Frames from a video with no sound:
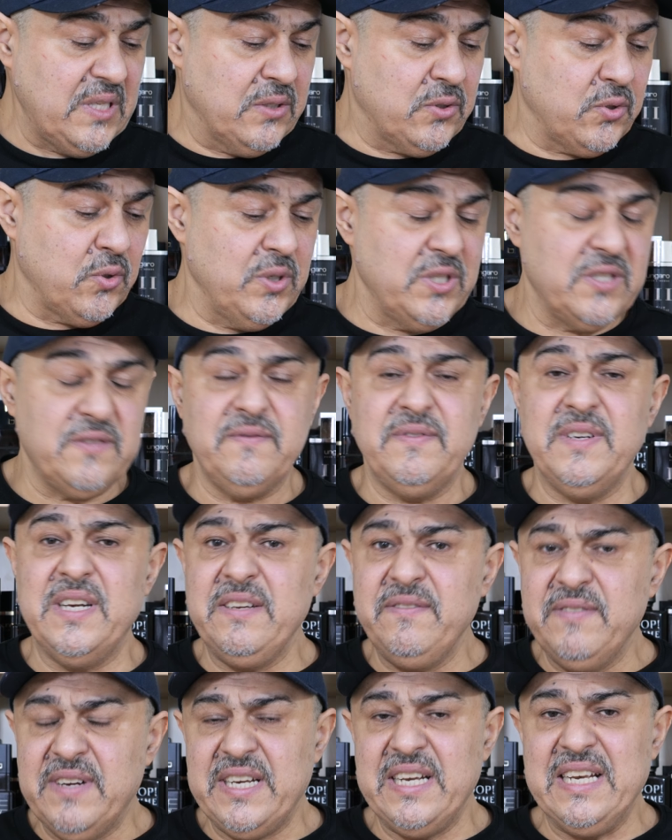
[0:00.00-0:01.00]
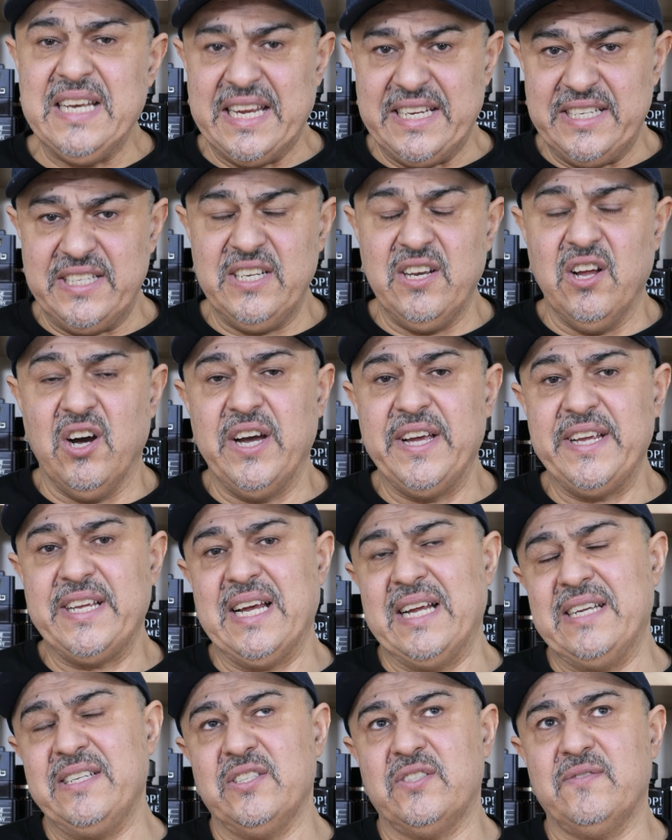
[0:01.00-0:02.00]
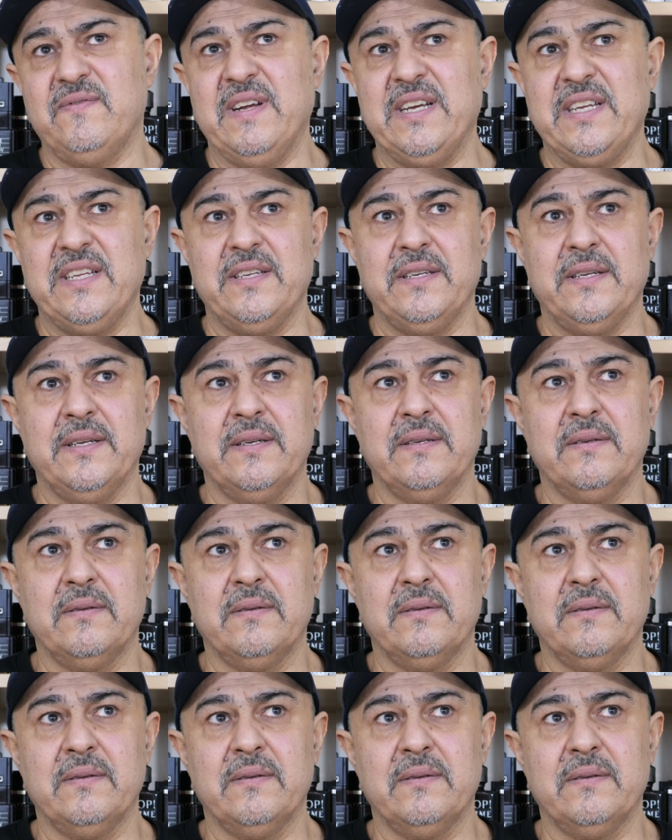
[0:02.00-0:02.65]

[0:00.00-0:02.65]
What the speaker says: So it's very, very ladylike, and it's very